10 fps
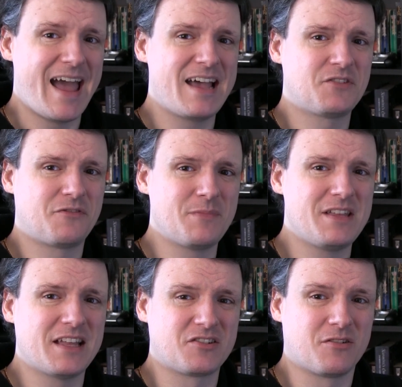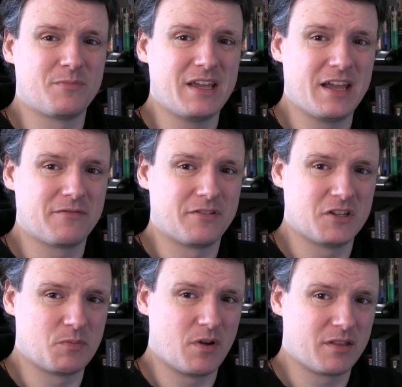As for me, that's going to be it for
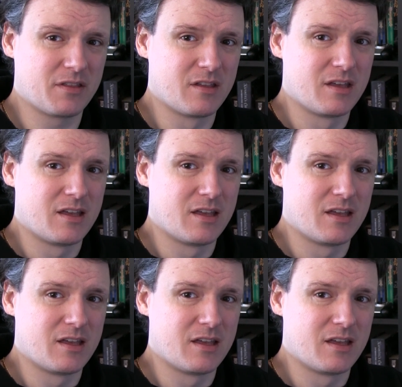this month.